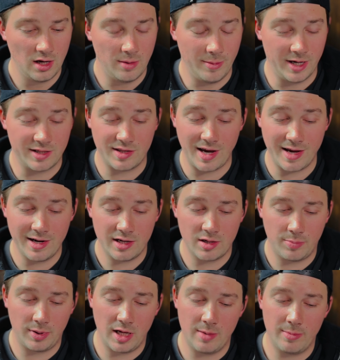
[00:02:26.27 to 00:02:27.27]
I'm excited
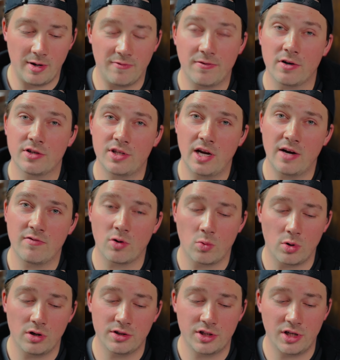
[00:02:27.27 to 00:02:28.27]
to play my first ever
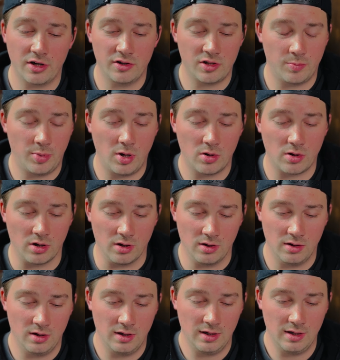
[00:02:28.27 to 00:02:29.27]
World Series of
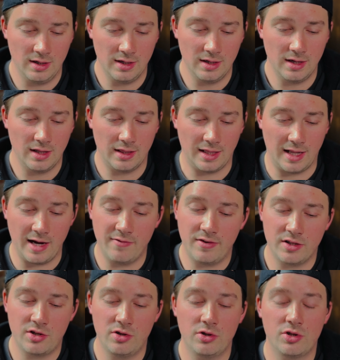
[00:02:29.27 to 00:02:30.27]
Poker. Life
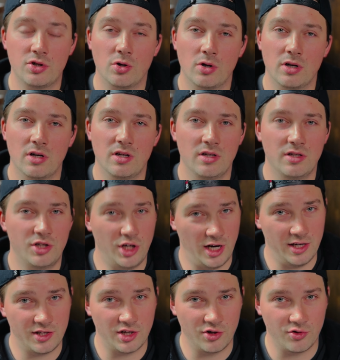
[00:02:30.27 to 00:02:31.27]
is too short,
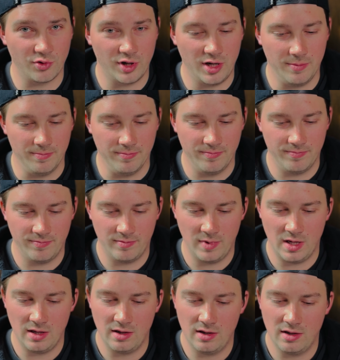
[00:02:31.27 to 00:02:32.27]
chase the dream.
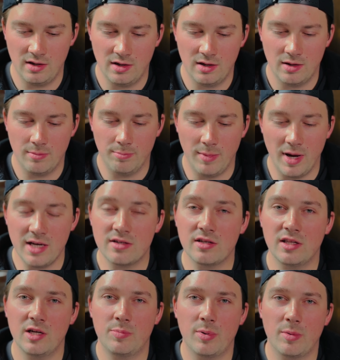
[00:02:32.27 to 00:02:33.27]

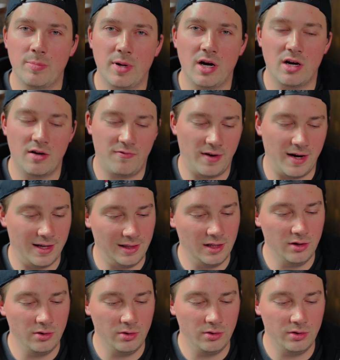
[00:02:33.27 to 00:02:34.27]
Mentally prepared if I
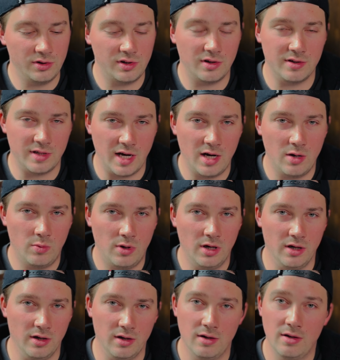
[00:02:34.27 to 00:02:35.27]
lose day
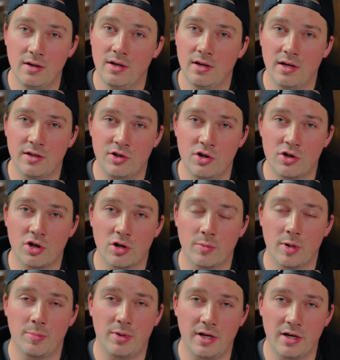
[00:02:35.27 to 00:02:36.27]
one. As you
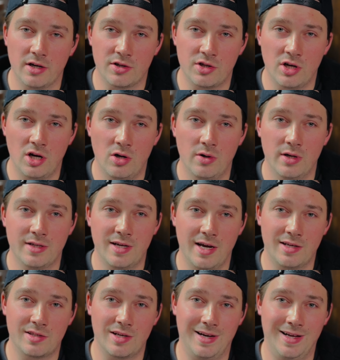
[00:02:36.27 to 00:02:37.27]
tournament players know, it
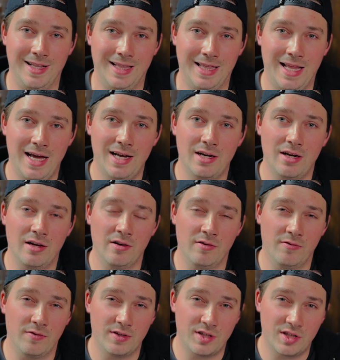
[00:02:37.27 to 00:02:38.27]
takes a lot
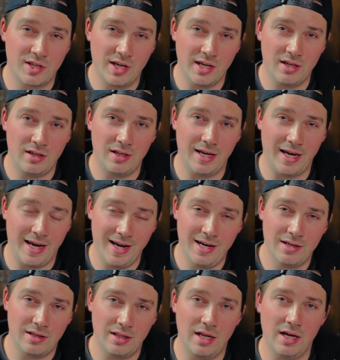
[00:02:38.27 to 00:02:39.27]
of skill
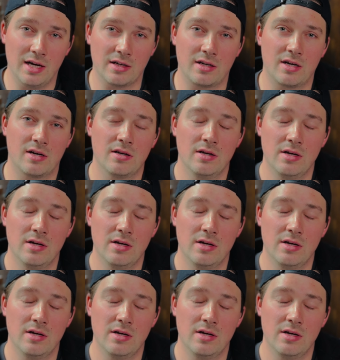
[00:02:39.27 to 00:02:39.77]
and luck